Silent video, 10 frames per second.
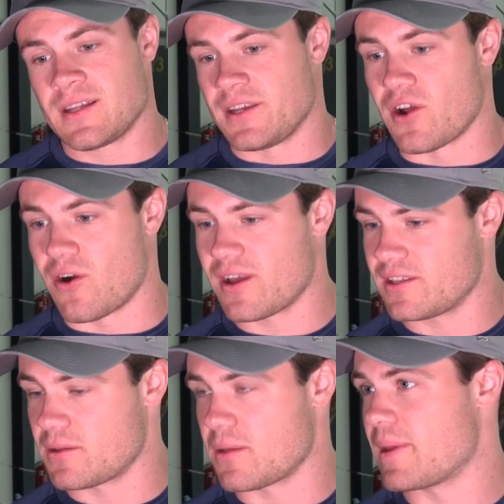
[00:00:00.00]
you know
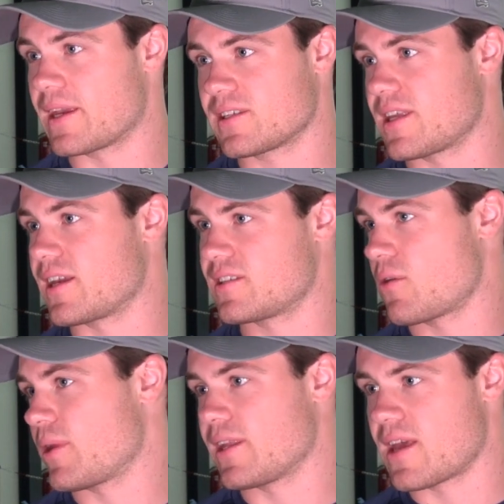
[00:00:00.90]
the, the, biggest thing is
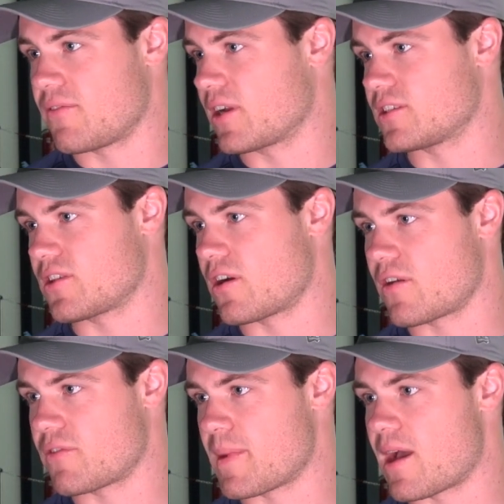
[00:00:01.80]
that we need to have a good start
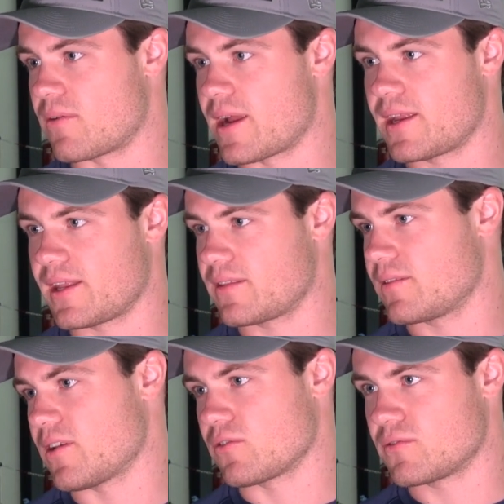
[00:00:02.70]
off the bat, right?
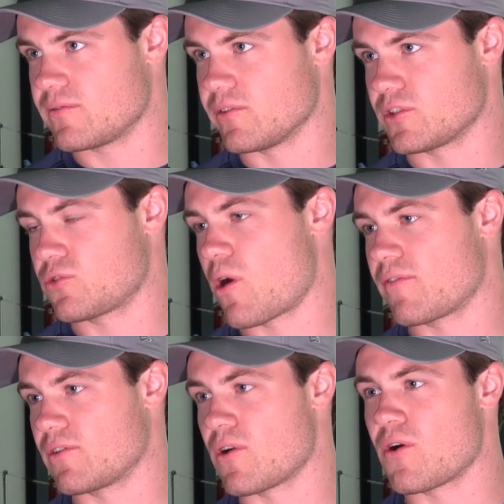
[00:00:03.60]
You know, losing
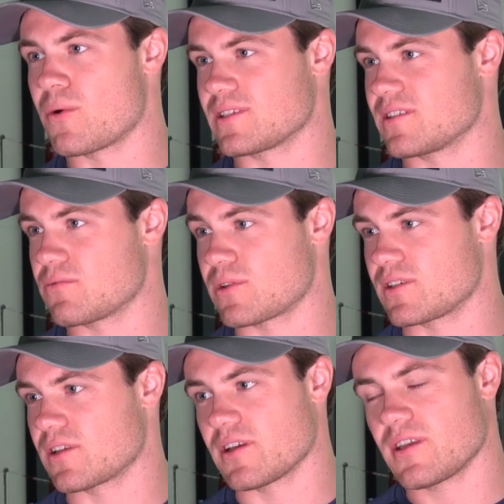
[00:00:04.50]
12 in a row wasn't
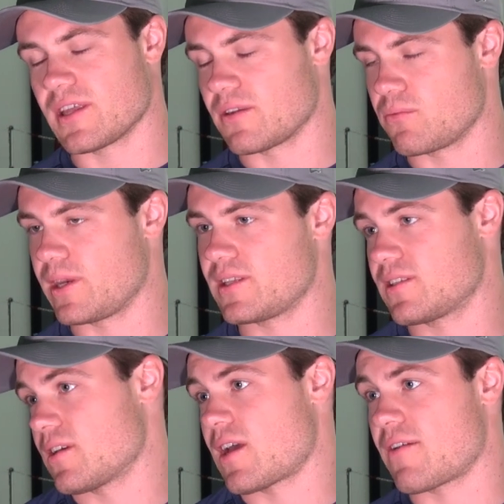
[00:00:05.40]
wasn't good, and we
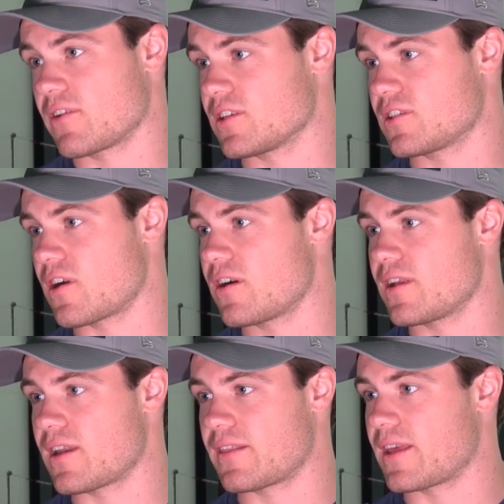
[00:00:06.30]
need to have a good
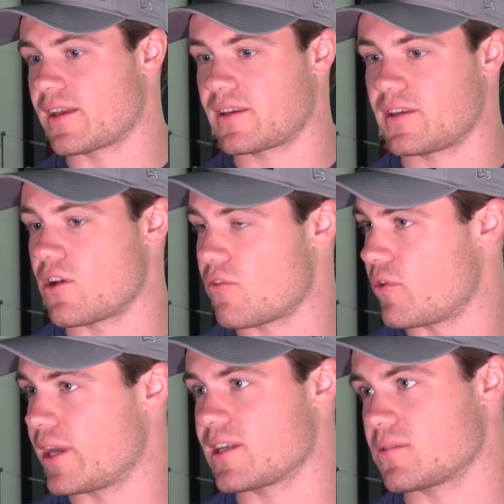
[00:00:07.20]
start. And I think you know if
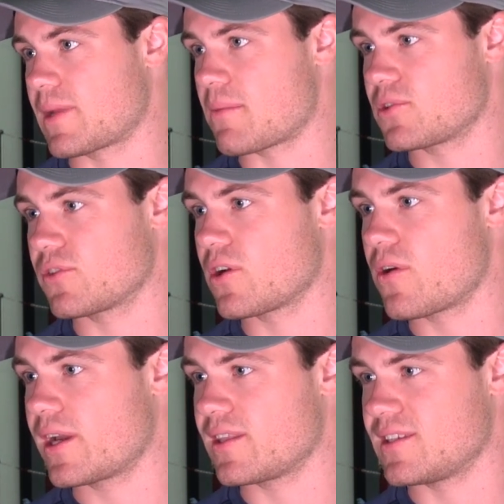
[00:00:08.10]
we can get some chemistry
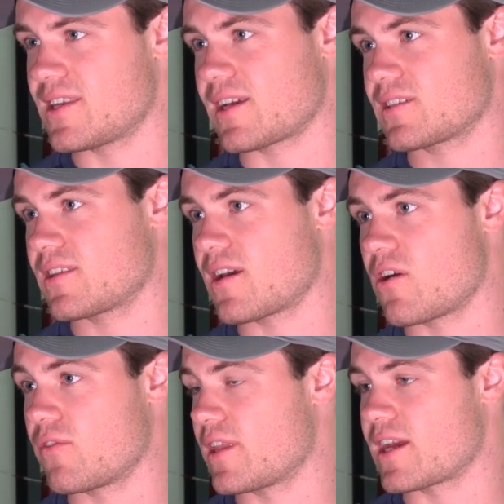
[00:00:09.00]
going in these next
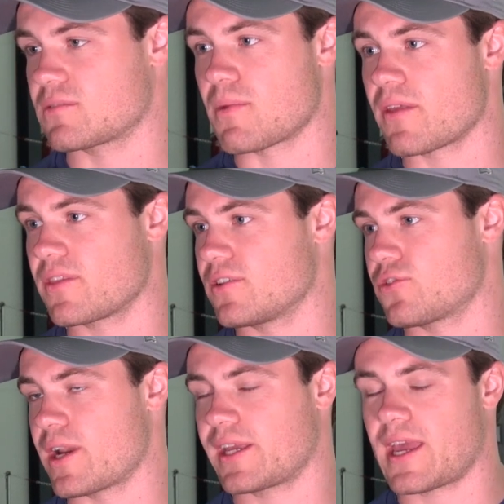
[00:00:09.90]
uh, over the next month in
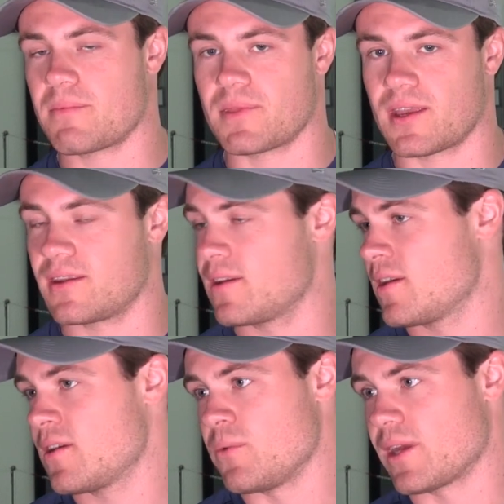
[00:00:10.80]
training camp, then
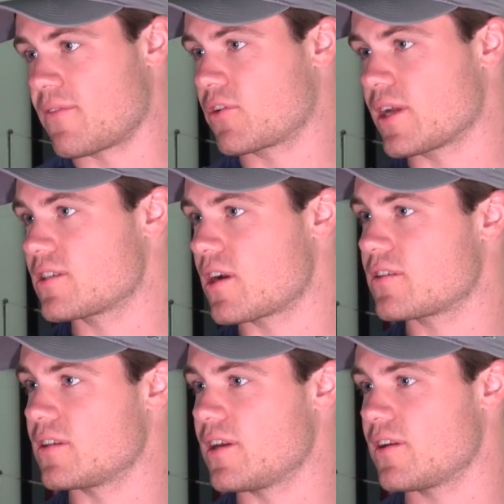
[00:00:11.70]
we could have a great
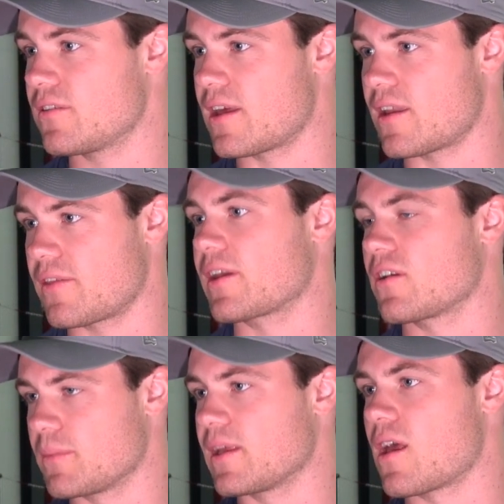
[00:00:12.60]
start to the year. Then I think
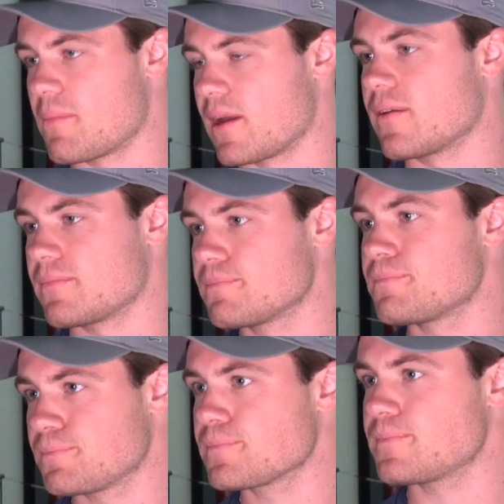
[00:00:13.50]
it'll be a lot better.
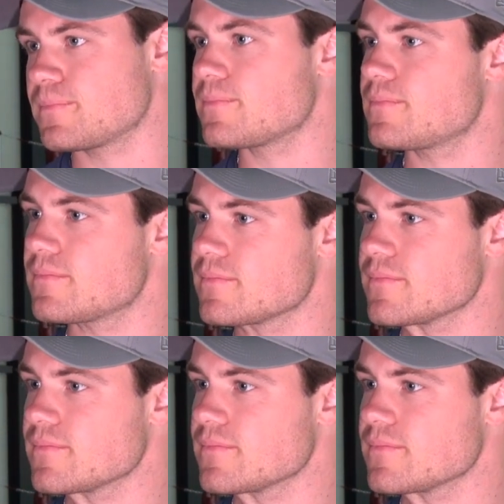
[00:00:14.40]
And all the fans,